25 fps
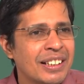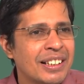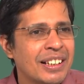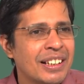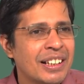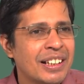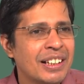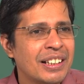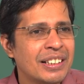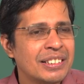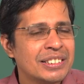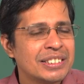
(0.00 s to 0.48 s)

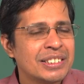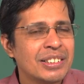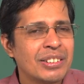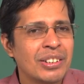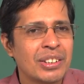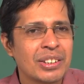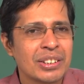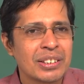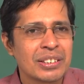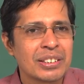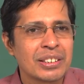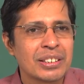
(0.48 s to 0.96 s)
uh,
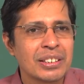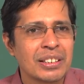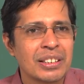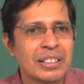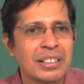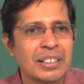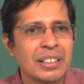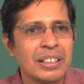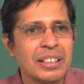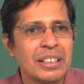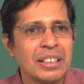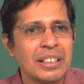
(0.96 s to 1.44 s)
or
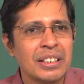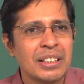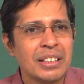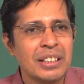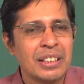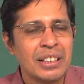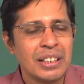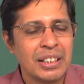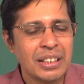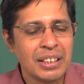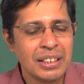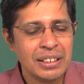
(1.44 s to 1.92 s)

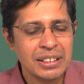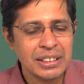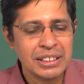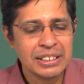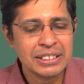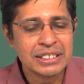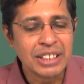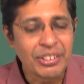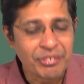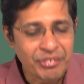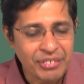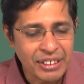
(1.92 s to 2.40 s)
uh,
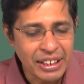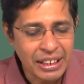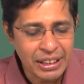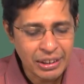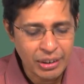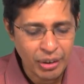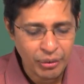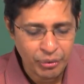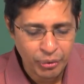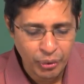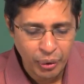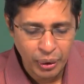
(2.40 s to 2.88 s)
is the
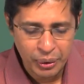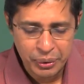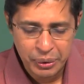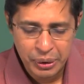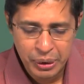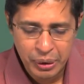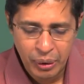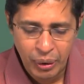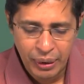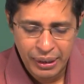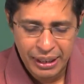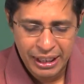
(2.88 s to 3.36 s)
field of what
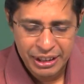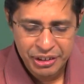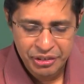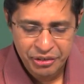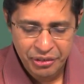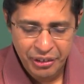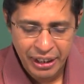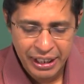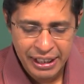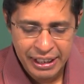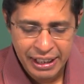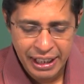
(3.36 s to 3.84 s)
we call as
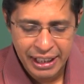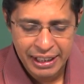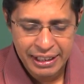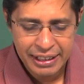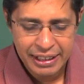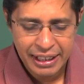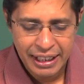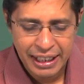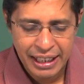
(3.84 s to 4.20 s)
finite